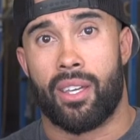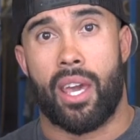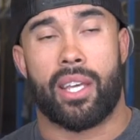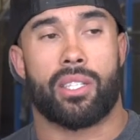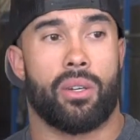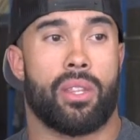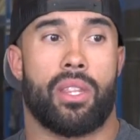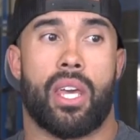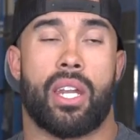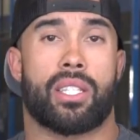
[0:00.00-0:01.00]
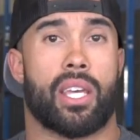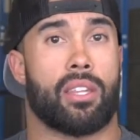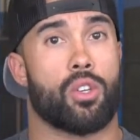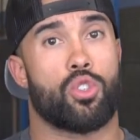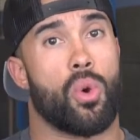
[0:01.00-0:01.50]
Okay, so then it's like
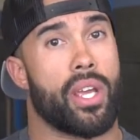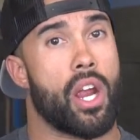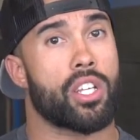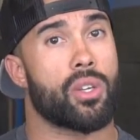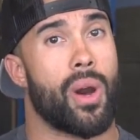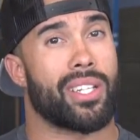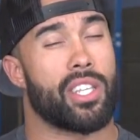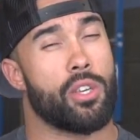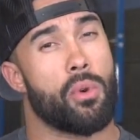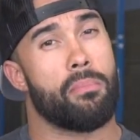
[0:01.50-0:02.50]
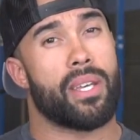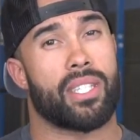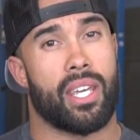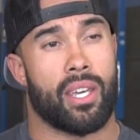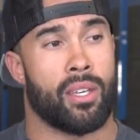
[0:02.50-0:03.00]
those twenty air squats that you were
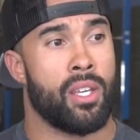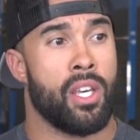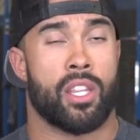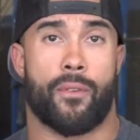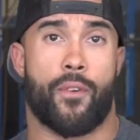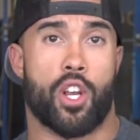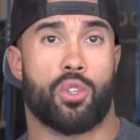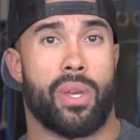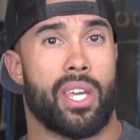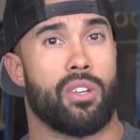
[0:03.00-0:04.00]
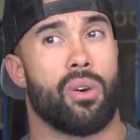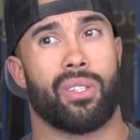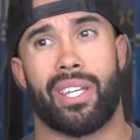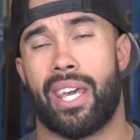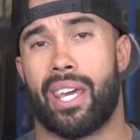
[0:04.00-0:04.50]
missing the first week and you
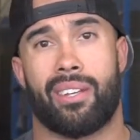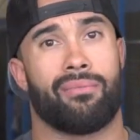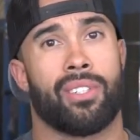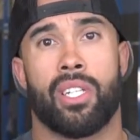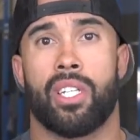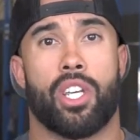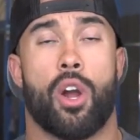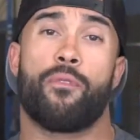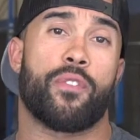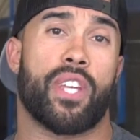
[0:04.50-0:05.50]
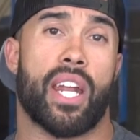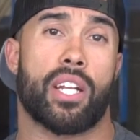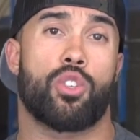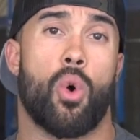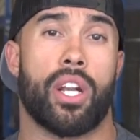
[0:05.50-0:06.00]
only hit, you know, fifteen out
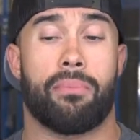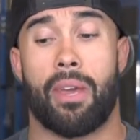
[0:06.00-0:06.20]
of twenty.